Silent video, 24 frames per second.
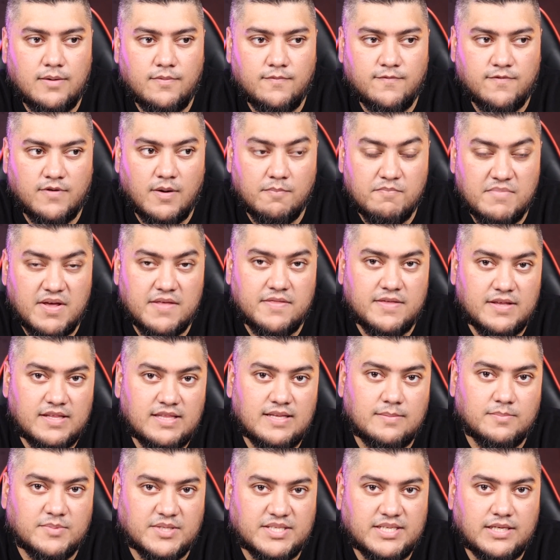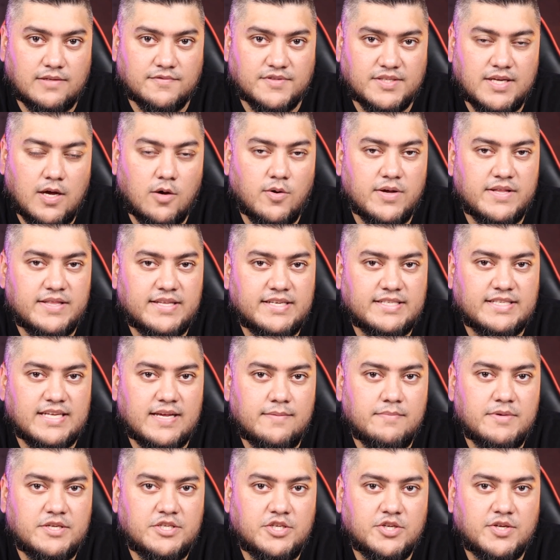from Nothing themselves. Now in this
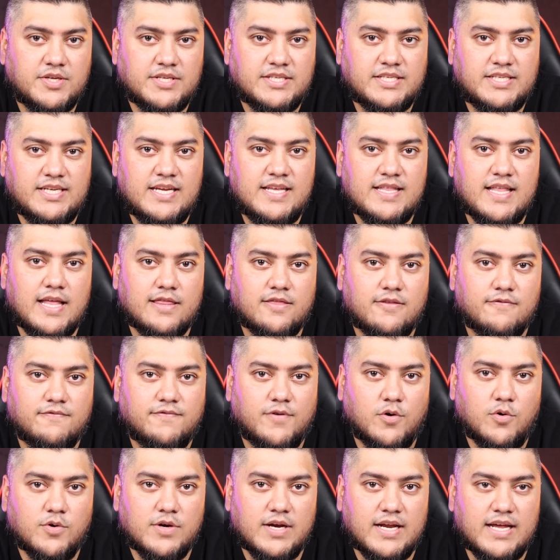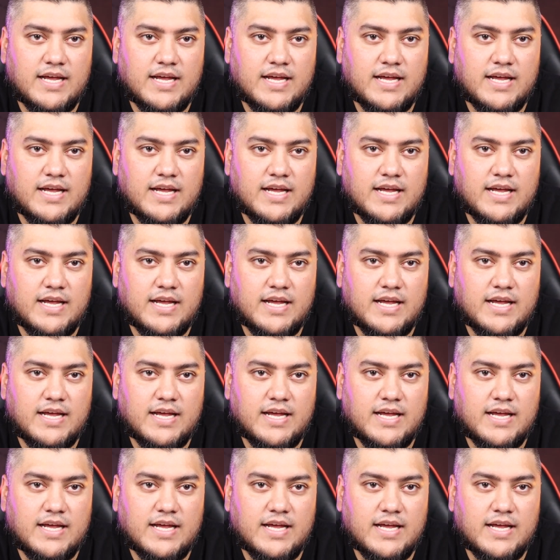image you can see that the phone